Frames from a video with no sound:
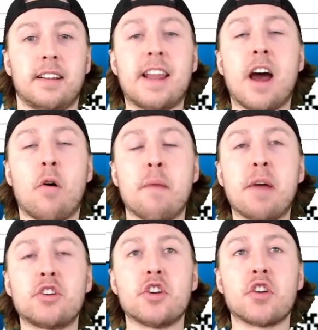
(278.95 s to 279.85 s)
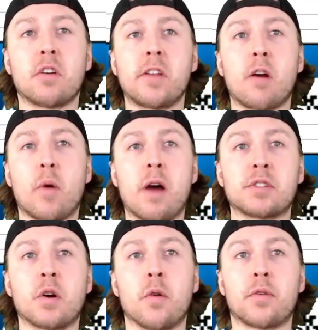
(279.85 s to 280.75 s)
Now, I mentioned earlier when I
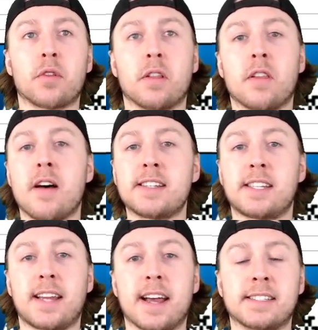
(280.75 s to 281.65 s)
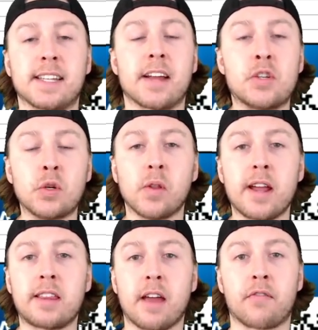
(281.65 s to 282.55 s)
was going through the line stacks that I do
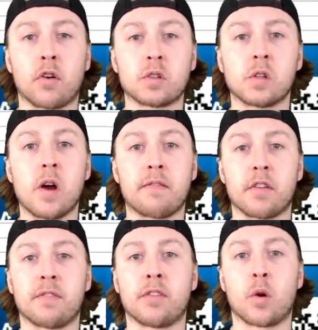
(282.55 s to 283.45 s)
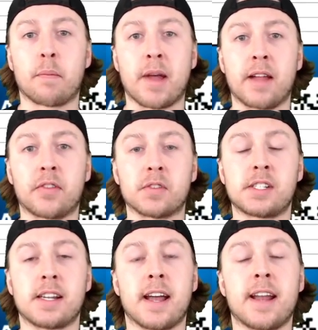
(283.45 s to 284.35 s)
like that first line for the Florida
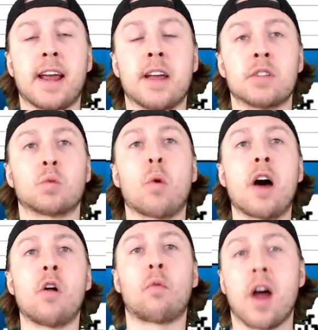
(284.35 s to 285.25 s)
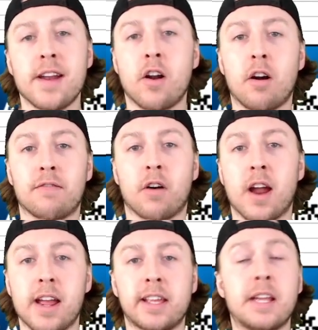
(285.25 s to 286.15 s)
Panthers tonight as well. Reinhart
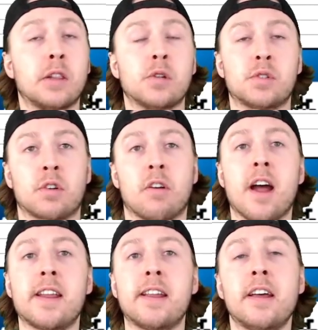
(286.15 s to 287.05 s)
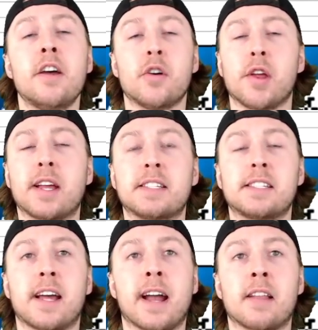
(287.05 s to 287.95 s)
Verhaeghe and Luostarinen, who you can
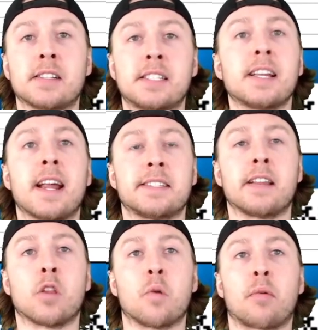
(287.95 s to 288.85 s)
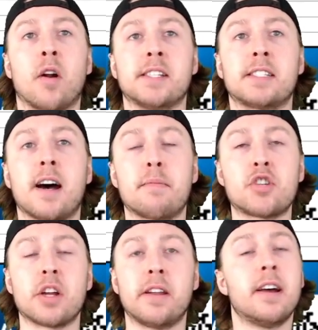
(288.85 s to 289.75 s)
see I got listed as a low-priced
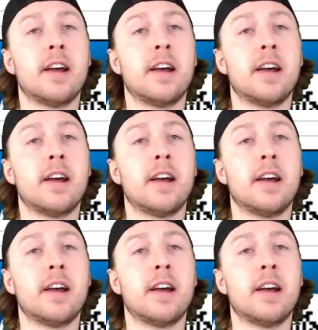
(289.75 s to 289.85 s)
option.